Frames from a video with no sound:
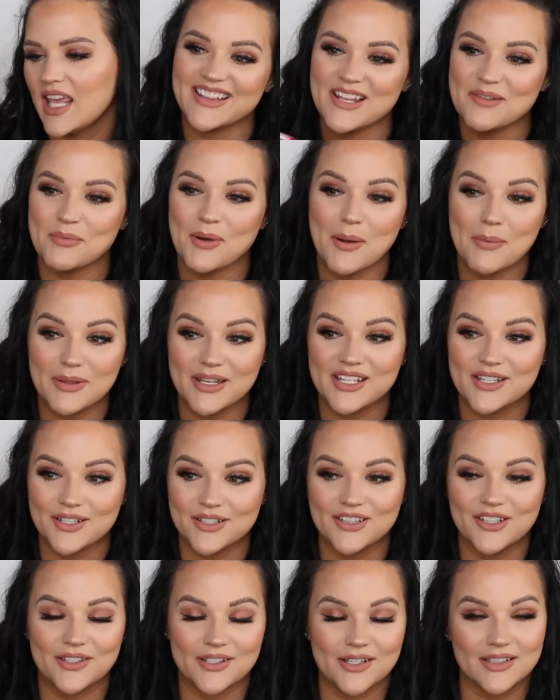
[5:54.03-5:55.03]
They probably
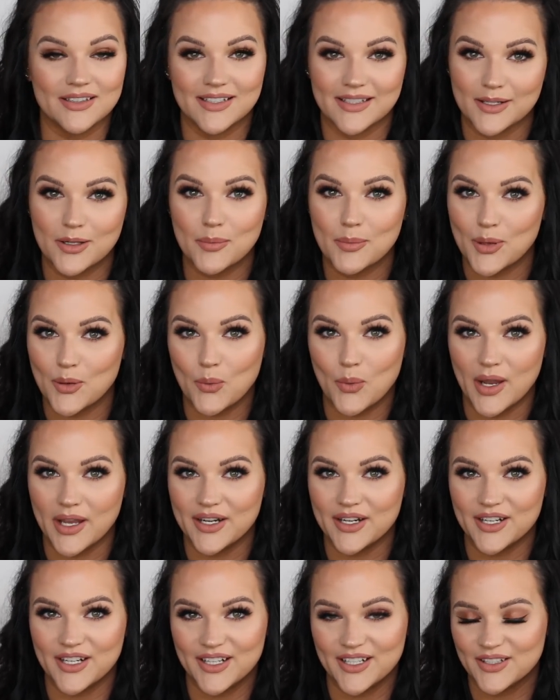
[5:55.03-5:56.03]
could look a little bit
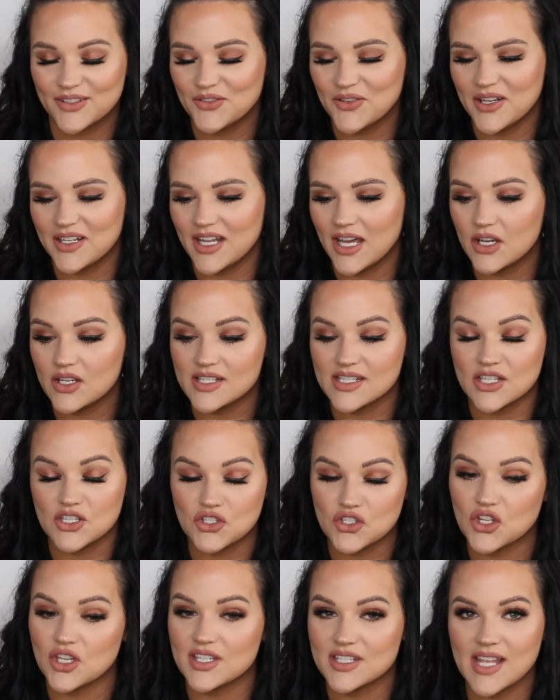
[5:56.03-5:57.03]
whiter right now because I
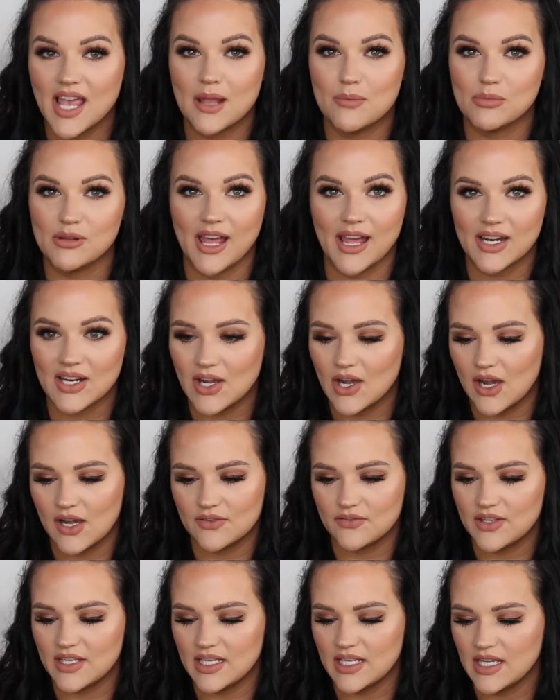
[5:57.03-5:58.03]
just had black
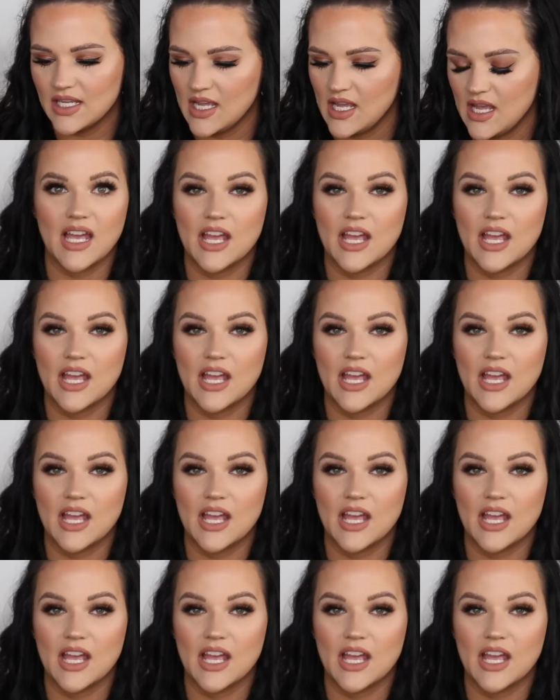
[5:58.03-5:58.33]
coffee.